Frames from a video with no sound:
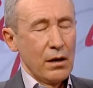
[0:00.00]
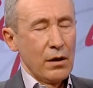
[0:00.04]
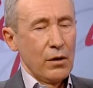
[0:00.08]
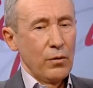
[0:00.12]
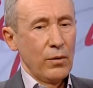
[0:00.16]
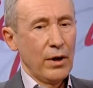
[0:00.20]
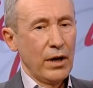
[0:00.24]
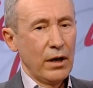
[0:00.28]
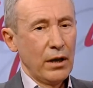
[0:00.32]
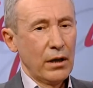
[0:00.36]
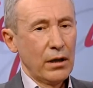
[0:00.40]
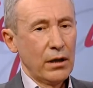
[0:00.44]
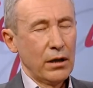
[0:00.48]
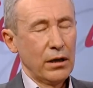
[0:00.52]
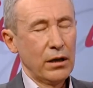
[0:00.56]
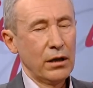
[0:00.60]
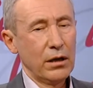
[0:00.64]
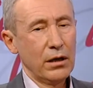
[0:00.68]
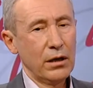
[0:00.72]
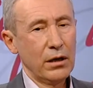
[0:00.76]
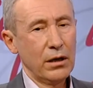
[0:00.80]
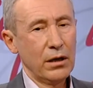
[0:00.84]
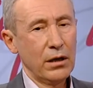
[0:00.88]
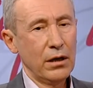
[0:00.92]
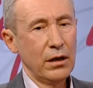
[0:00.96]
Well,
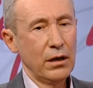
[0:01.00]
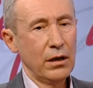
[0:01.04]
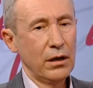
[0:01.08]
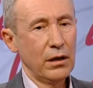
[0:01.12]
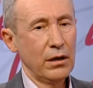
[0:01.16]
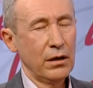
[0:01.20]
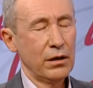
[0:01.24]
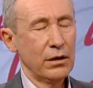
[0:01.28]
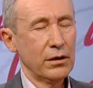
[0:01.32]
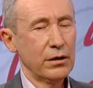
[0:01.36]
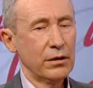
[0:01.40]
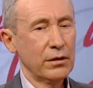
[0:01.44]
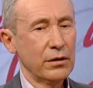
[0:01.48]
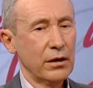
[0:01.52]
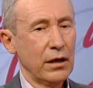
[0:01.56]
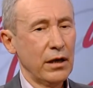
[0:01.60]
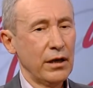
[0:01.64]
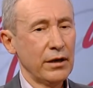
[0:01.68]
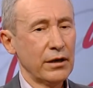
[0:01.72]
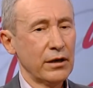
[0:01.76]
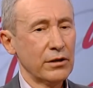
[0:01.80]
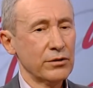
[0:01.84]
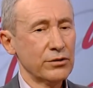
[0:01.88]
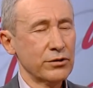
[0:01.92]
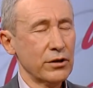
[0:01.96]

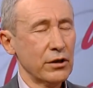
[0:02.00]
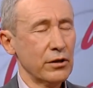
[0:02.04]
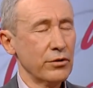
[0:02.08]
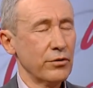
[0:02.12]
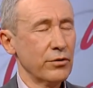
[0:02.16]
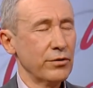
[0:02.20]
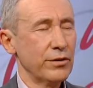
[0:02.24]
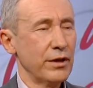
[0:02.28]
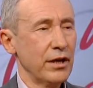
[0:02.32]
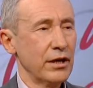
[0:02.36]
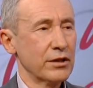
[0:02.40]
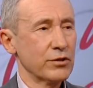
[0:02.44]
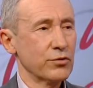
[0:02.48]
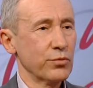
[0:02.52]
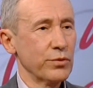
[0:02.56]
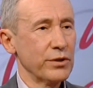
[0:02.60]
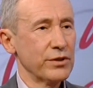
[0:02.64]
I can tell you that